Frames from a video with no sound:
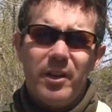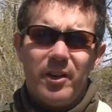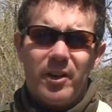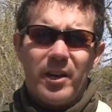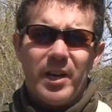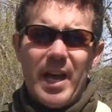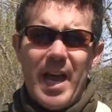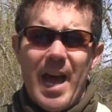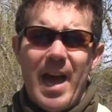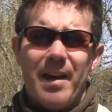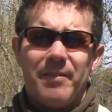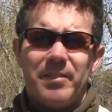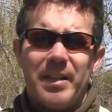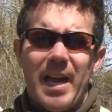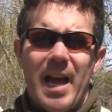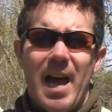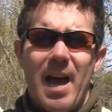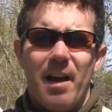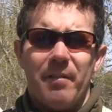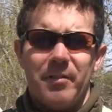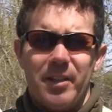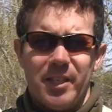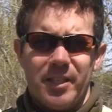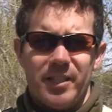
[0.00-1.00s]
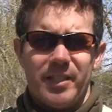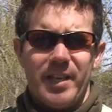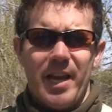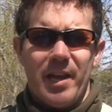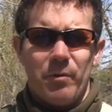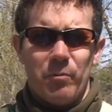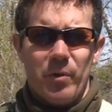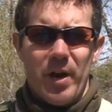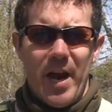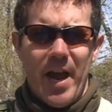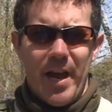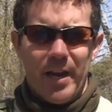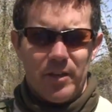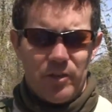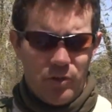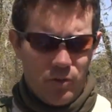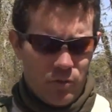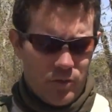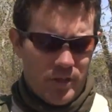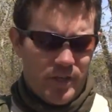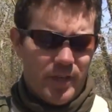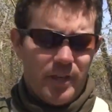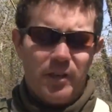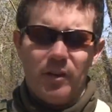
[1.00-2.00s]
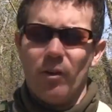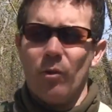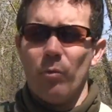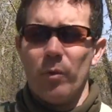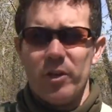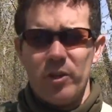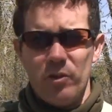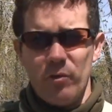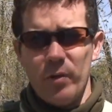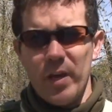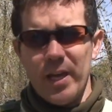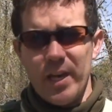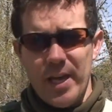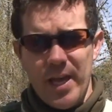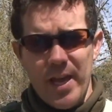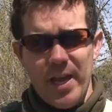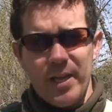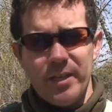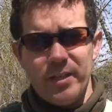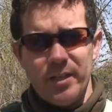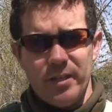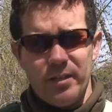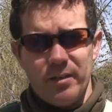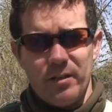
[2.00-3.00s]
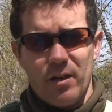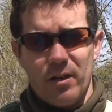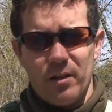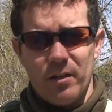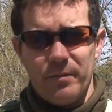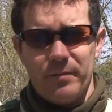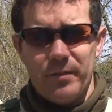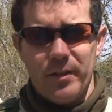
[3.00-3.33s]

You're going to have this dead rag to signal when you get hit on the